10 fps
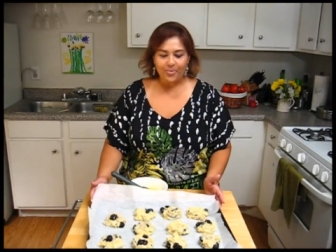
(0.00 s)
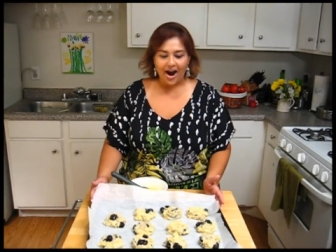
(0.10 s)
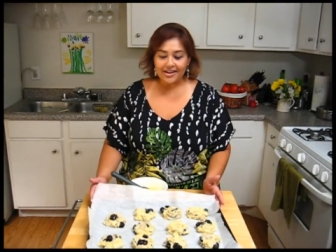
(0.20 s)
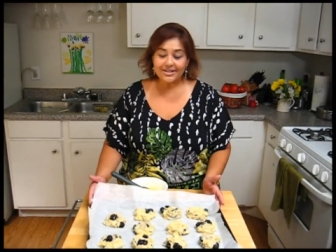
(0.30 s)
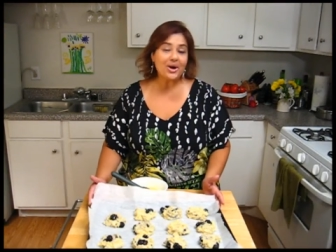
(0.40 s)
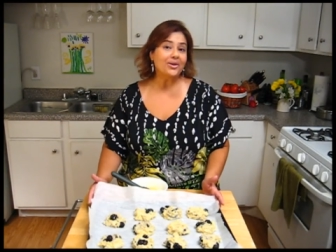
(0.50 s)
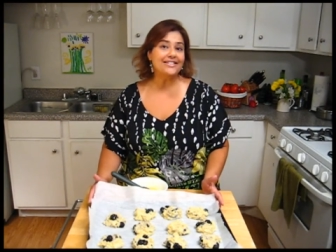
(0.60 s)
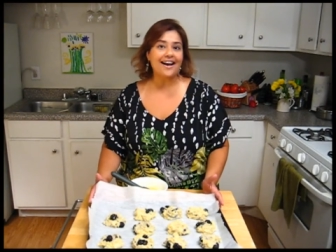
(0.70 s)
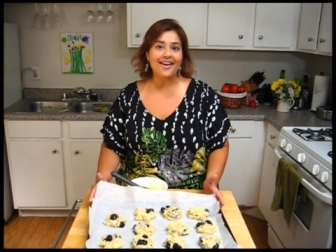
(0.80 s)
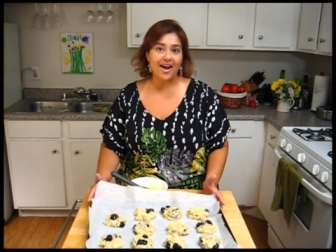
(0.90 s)
Our scones
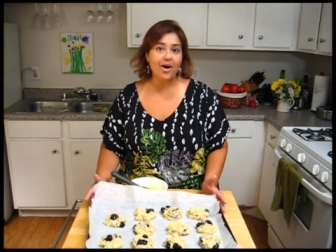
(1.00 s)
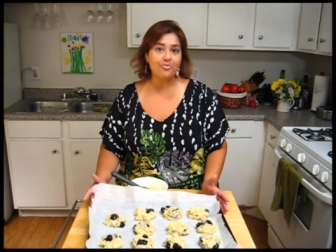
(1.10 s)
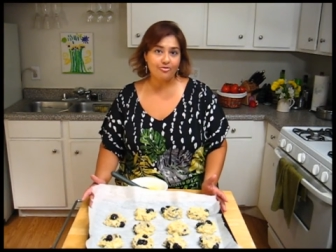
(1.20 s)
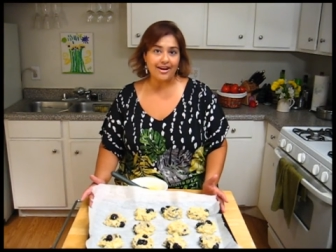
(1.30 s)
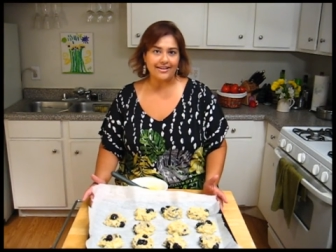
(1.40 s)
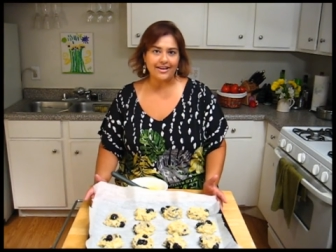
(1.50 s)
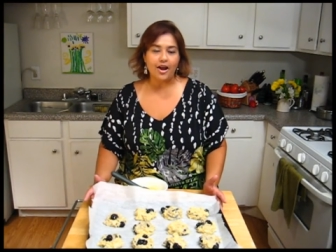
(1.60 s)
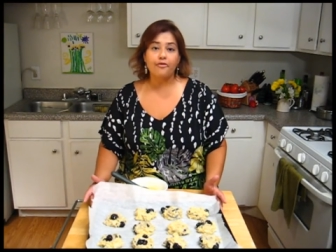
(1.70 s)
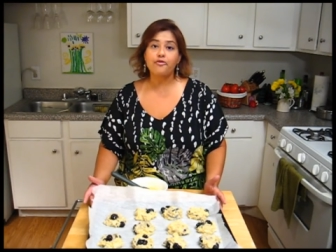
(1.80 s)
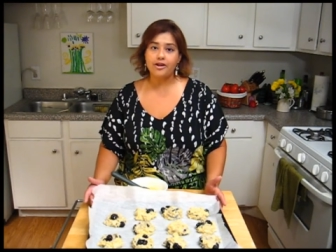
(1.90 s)
are now ready
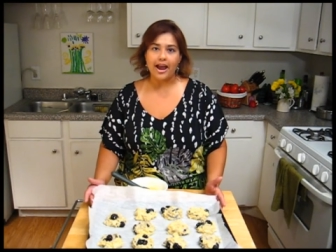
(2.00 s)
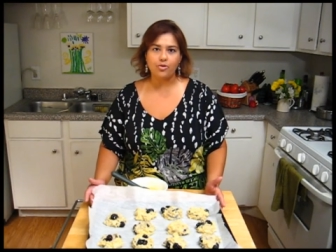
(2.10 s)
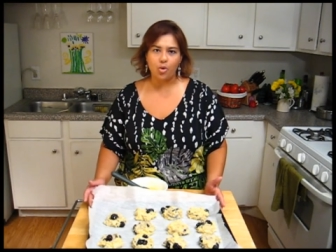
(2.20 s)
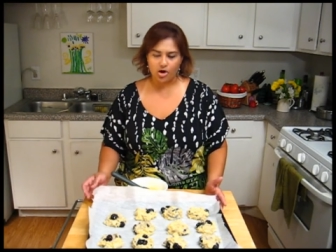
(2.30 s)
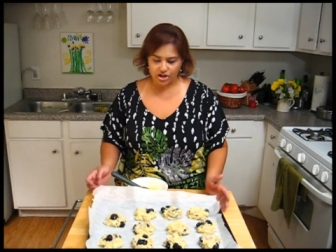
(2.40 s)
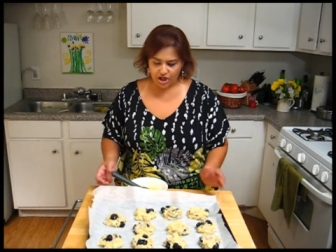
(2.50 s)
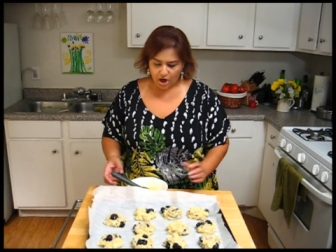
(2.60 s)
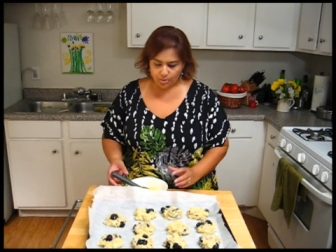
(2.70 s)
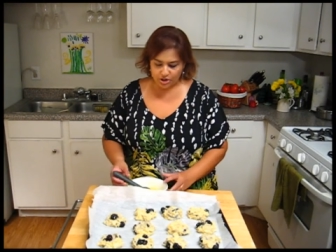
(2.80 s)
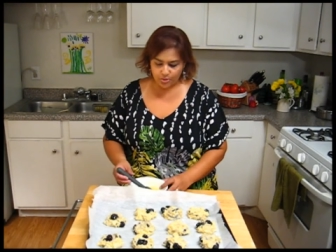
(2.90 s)
for an egg wash,
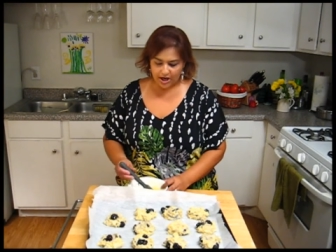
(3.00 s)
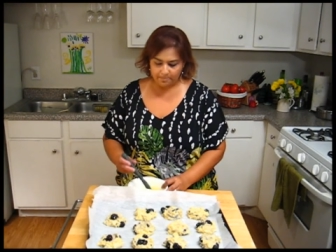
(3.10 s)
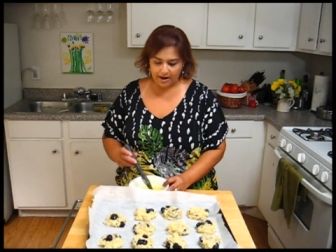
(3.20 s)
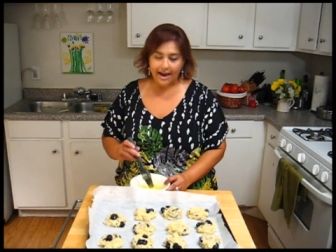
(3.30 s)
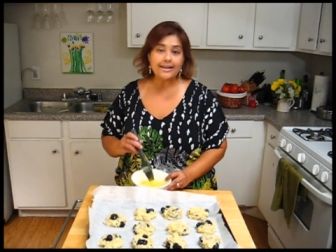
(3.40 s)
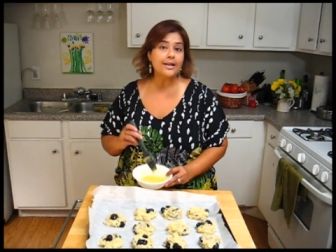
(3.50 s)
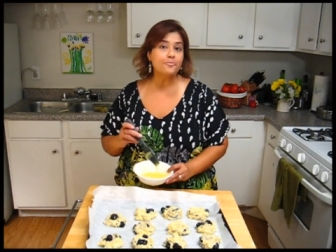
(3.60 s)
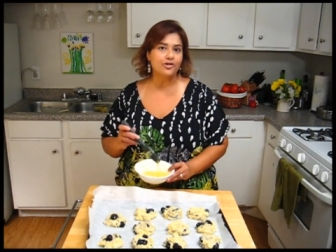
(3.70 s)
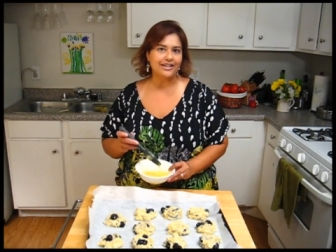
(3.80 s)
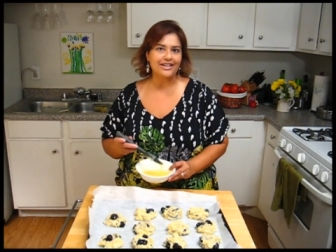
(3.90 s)
which we apply
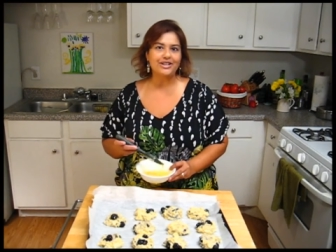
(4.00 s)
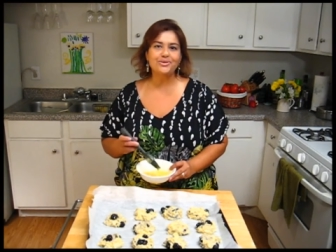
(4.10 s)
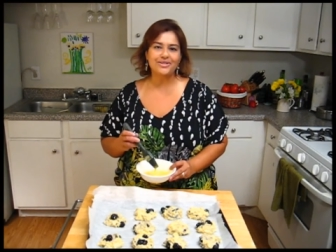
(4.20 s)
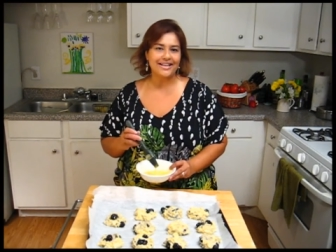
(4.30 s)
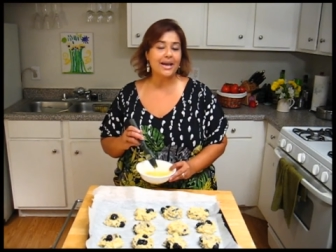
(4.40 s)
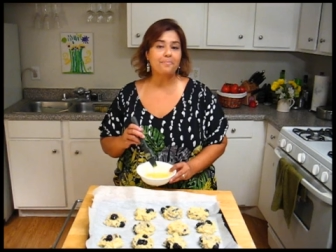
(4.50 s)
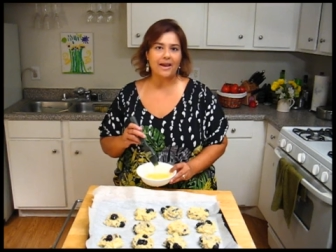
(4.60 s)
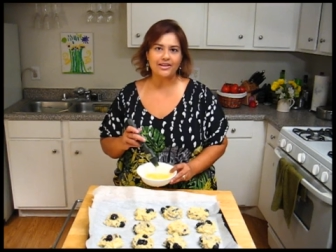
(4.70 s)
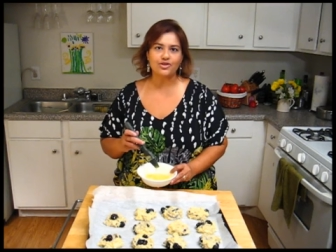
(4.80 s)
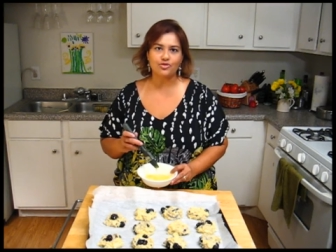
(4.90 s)
liberally using a
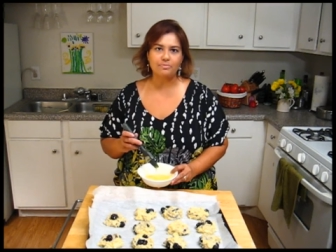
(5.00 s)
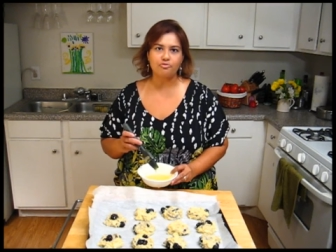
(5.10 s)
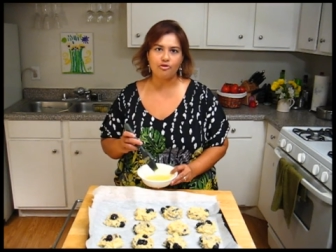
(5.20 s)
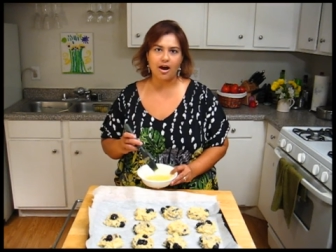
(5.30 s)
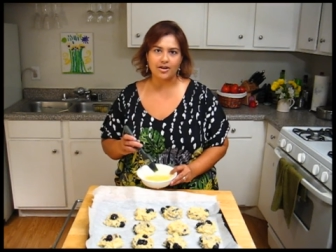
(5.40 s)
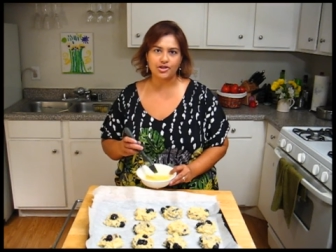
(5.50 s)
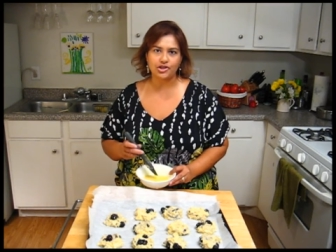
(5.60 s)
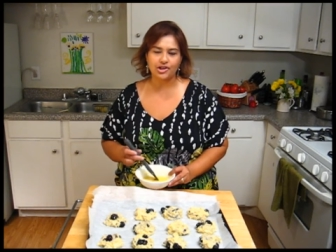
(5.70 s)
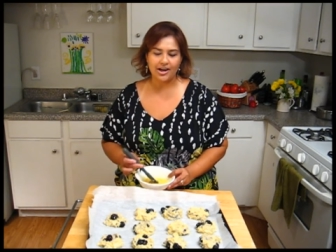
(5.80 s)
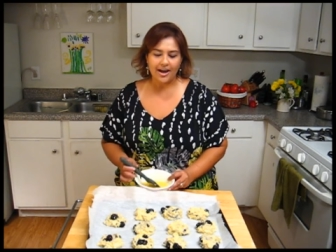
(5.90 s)
pastry brush.